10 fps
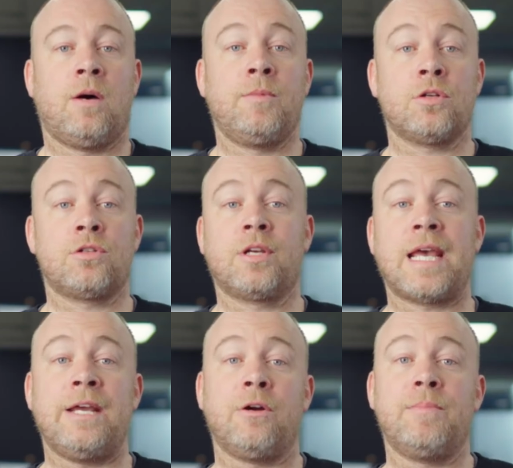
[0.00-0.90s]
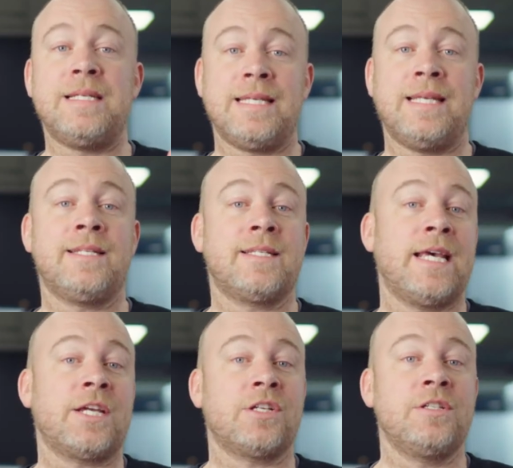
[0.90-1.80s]
I'm not too keen on busy
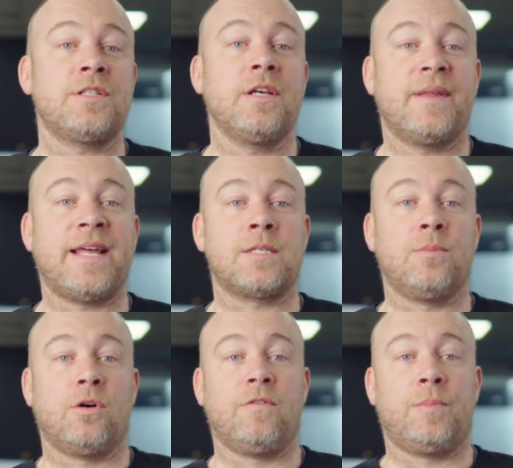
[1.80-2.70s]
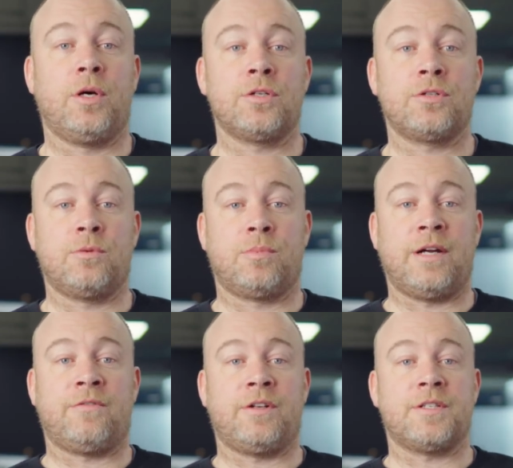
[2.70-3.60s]
intersections, but that's more of a personal
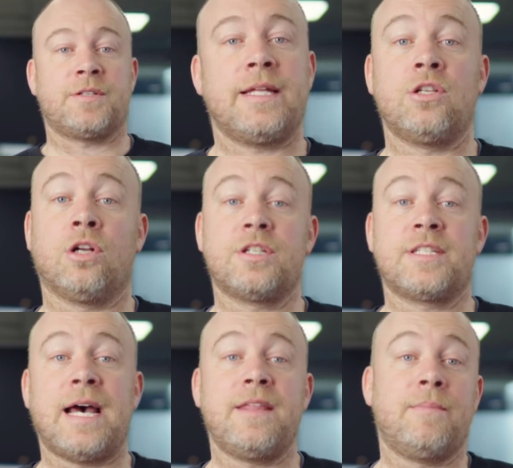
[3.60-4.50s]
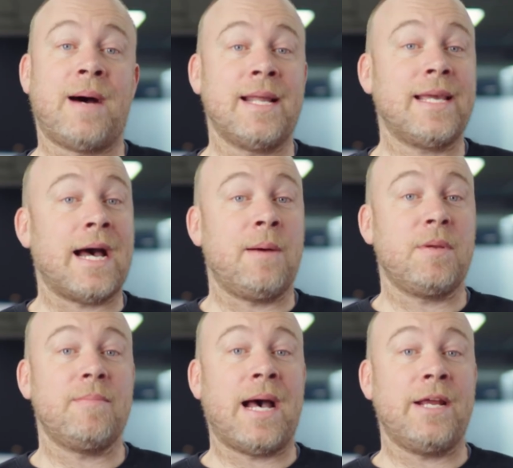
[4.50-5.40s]
preference. It's not to say that money can't be
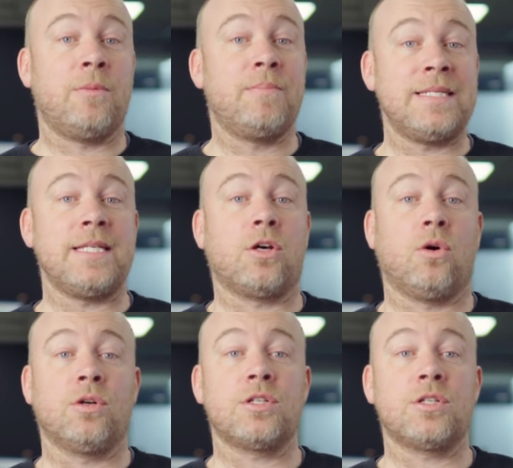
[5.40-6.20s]
made on busy corner